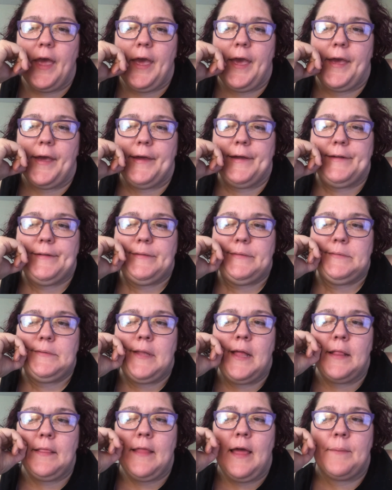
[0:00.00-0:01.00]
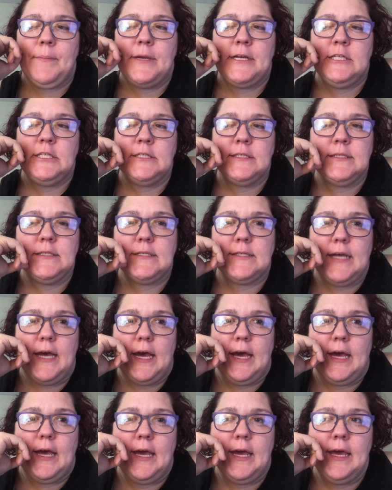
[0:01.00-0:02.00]
And let me just
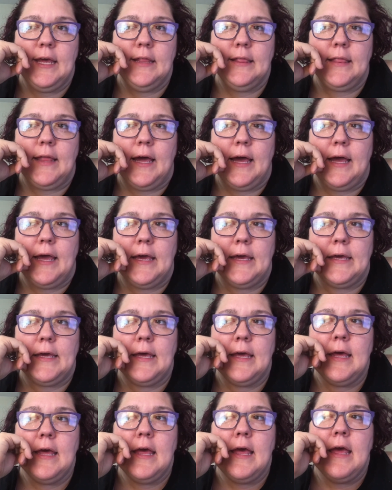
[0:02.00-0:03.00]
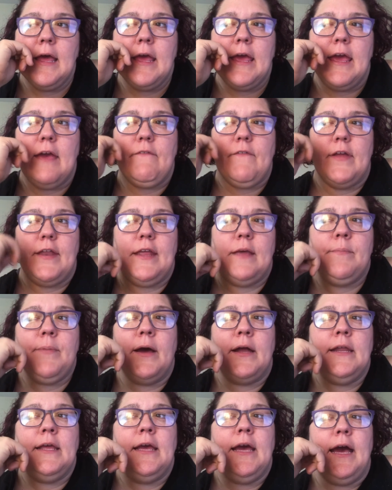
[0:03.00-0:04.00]
say, like, if
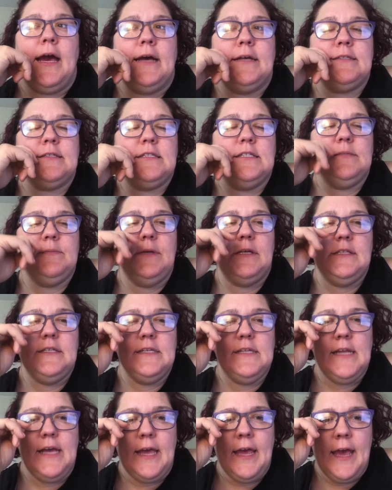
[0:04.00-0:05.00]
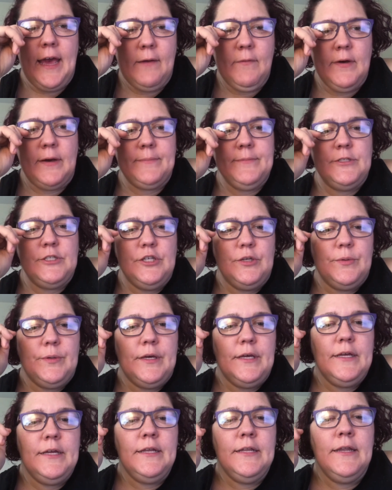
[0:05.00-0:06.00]
anybody asks me today how I'm
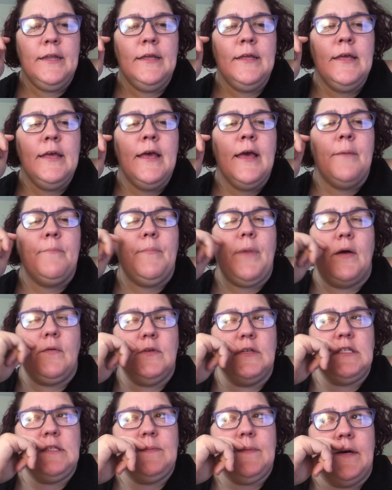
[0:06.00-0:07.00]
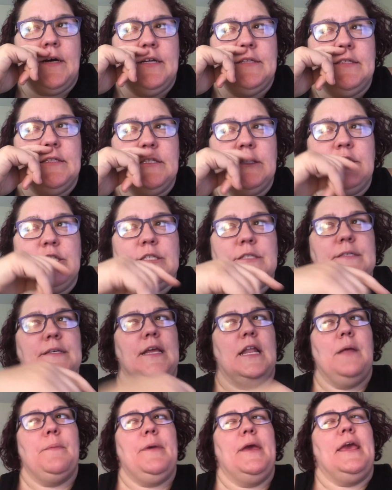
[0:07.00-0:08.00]
doing, my response is just
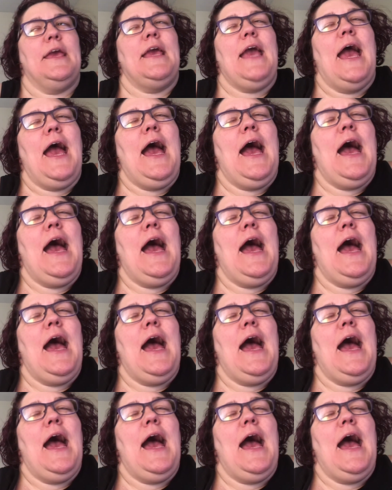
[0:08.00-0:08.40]
going to be,